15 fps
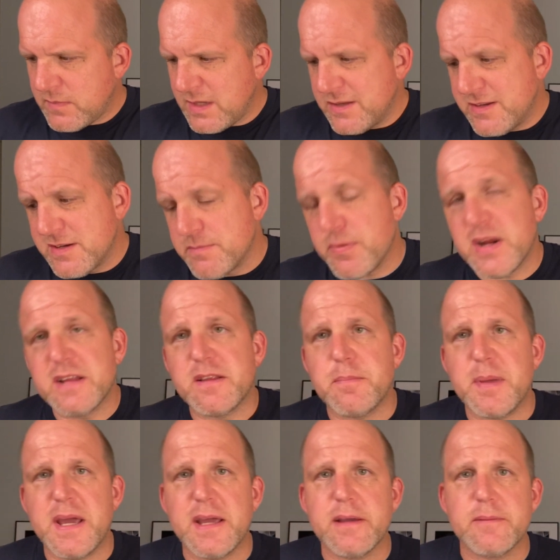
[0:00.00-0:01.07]
Didn't break the
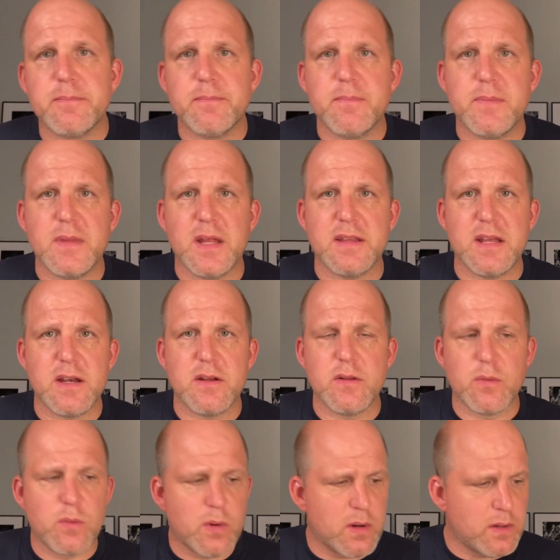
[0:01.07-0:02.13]
bank, not the end of
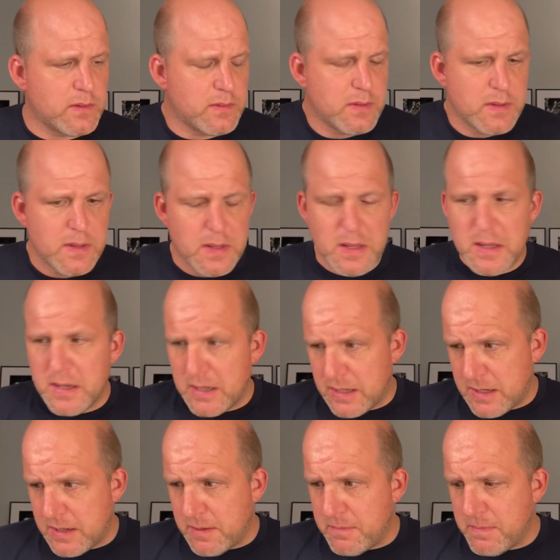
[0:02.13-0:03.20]
the world,
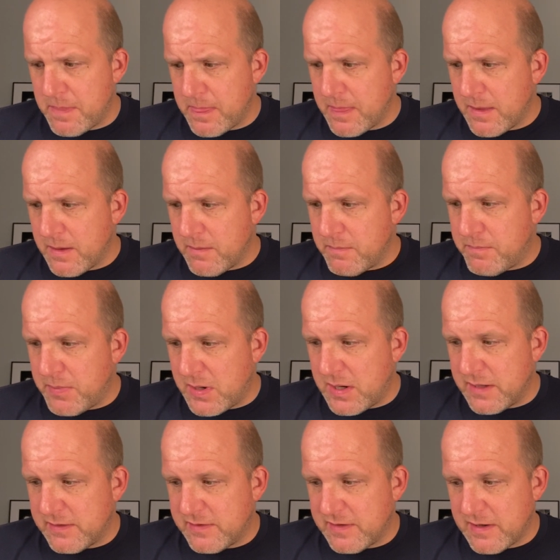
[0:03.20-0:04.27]
um,
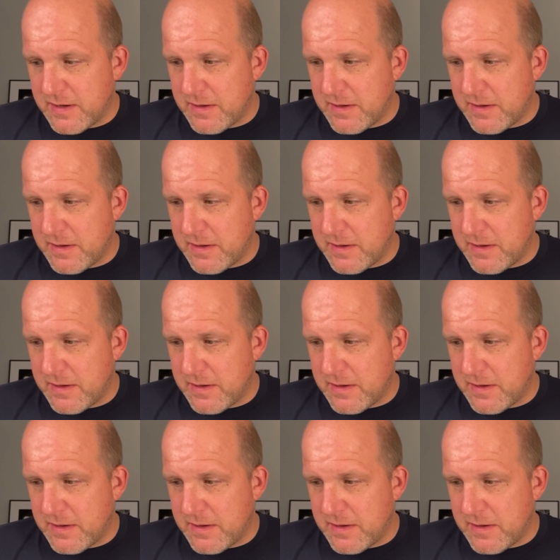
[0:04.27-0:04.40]
but